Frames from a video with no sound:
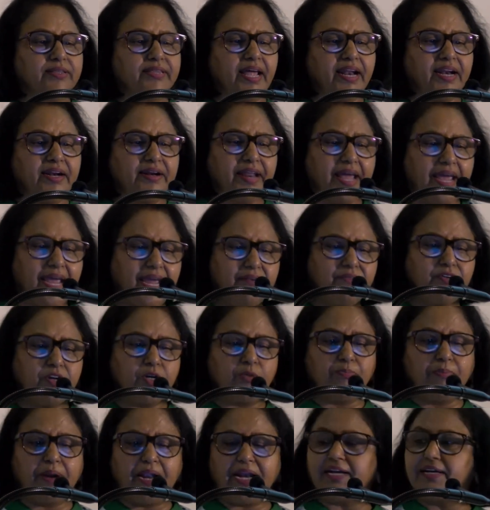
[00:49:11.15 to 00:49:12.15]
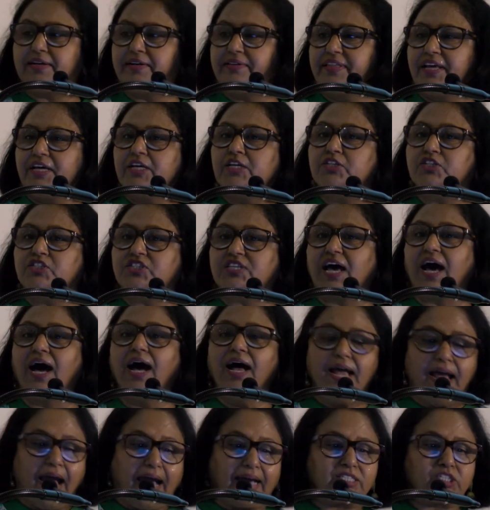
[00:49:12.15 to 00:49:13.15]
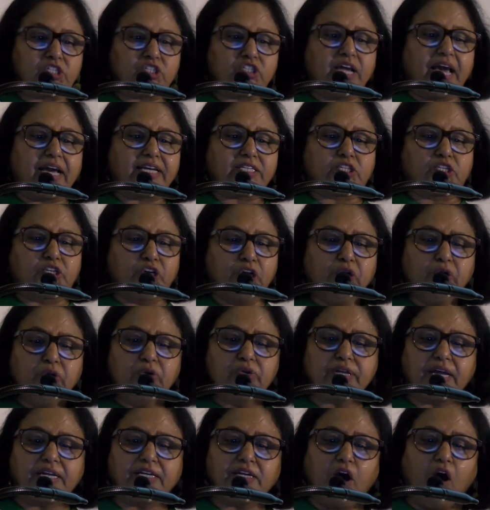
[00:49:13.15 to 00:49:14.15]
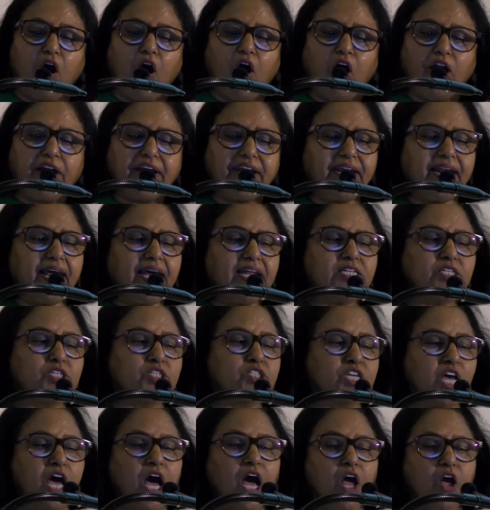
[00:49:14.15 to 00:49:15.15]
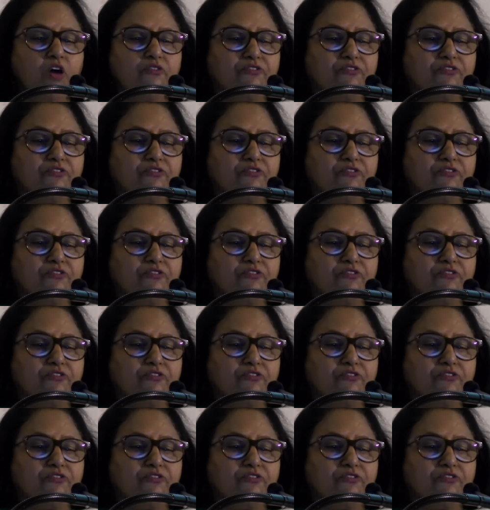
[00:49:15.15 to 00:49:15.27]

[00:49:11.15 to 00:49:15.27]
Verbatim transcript: Then David made this uh, a statute and ordinance uh,